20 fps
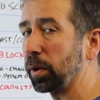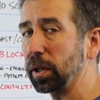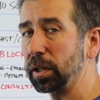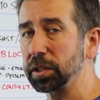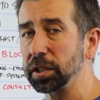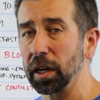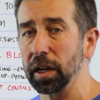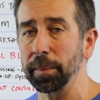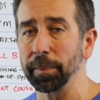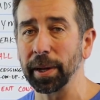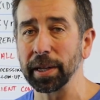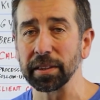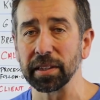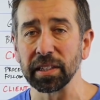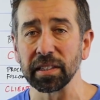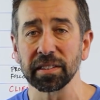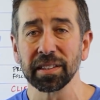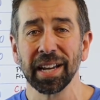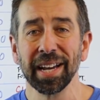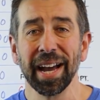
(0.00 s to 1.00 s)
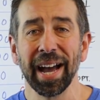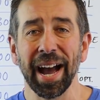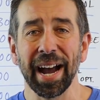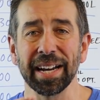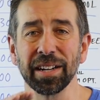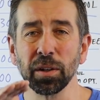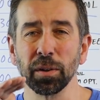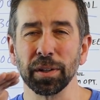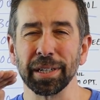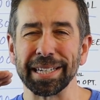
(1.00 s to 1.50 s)
we're going to talk about this,
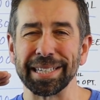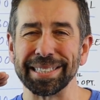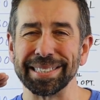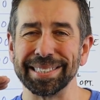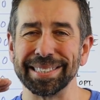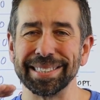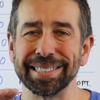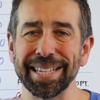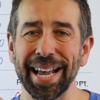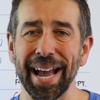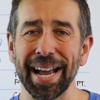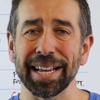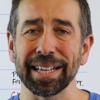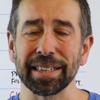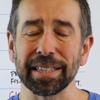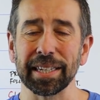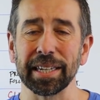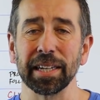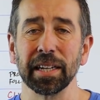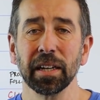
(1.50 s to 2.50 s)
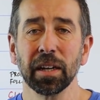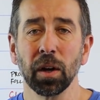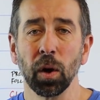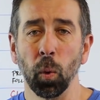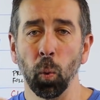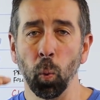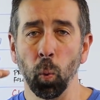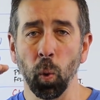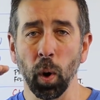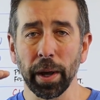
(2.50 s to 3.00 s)
I know exactly
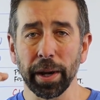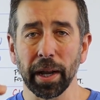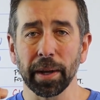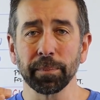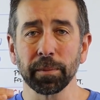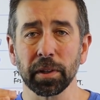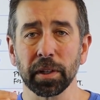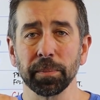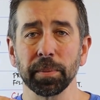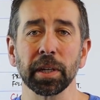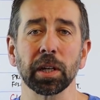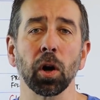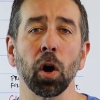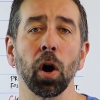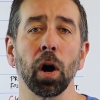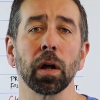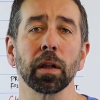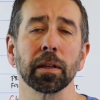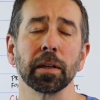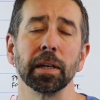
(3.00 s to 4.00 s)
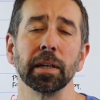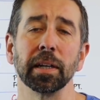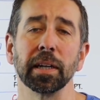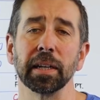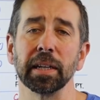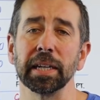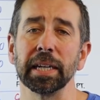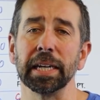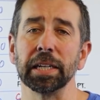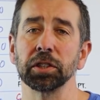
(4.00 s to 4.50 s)
what I'm going to be calling
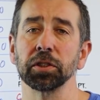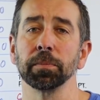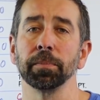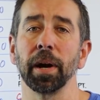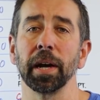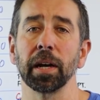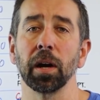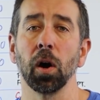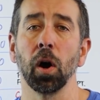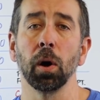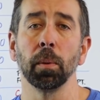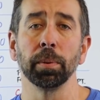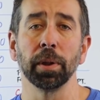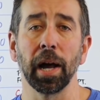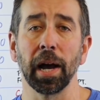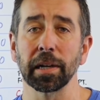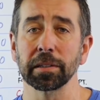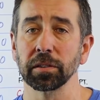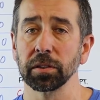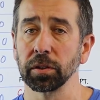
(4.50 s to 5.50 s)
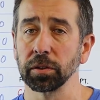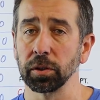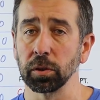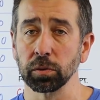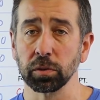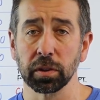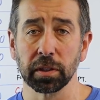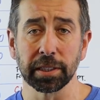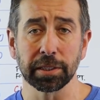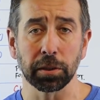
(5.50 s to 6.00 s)
in each of my call blocks.
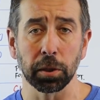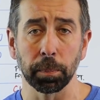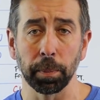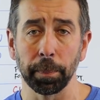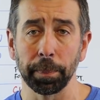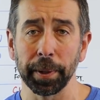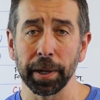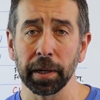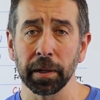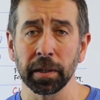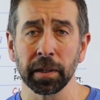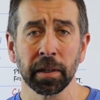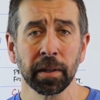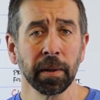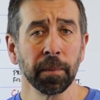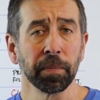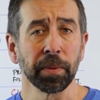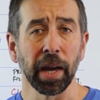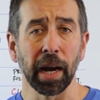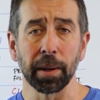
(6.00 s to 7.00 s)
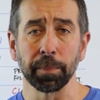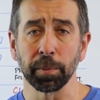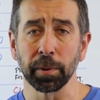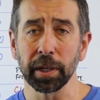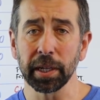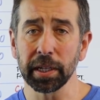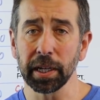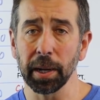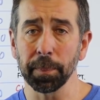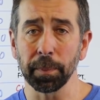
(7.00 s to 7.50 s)
Those lists are prepared. I
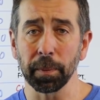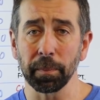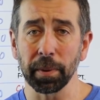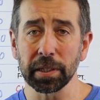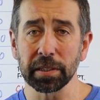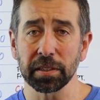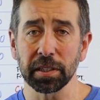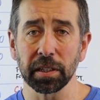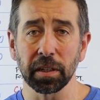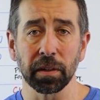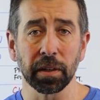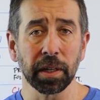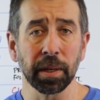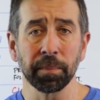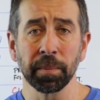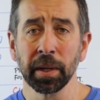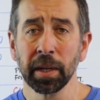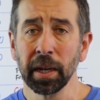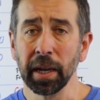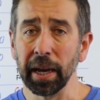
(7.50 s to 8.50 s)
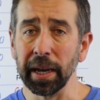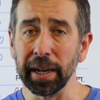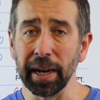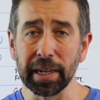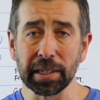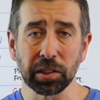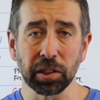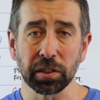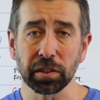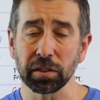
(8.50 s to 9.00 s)
bring it up on my CRM and
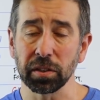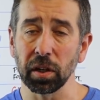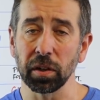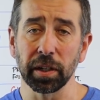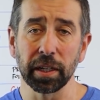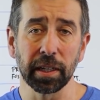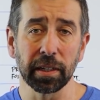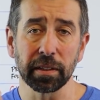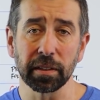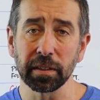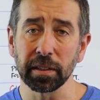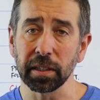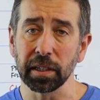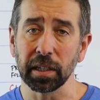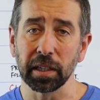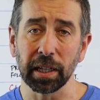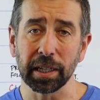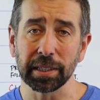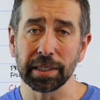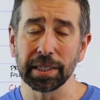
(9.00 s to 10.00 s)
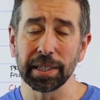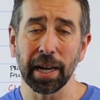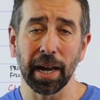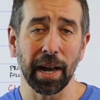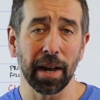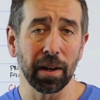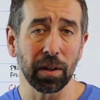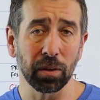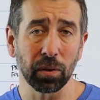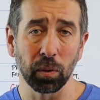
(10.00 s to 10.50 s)
I just start hitting the click to
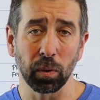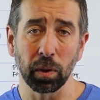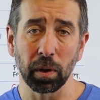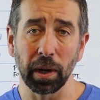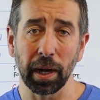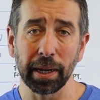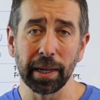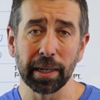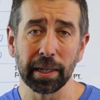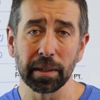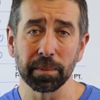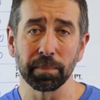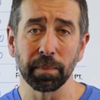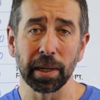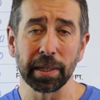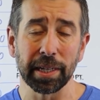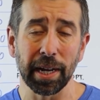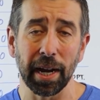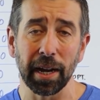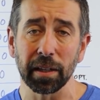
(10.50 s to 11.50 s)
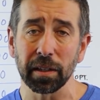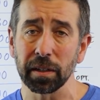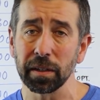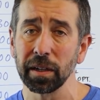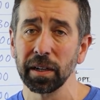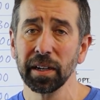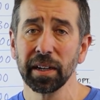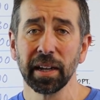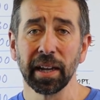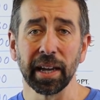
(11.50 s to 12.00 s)
dial, or I hit my
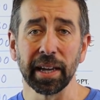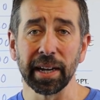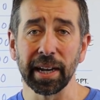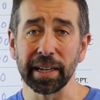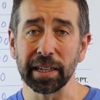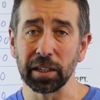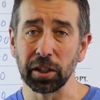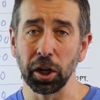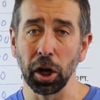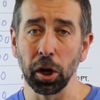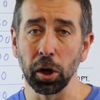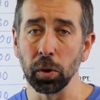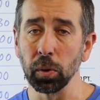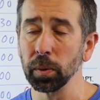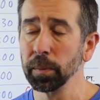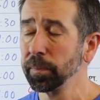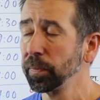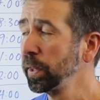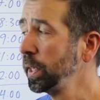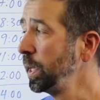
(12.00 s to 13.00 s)
dialer and I go.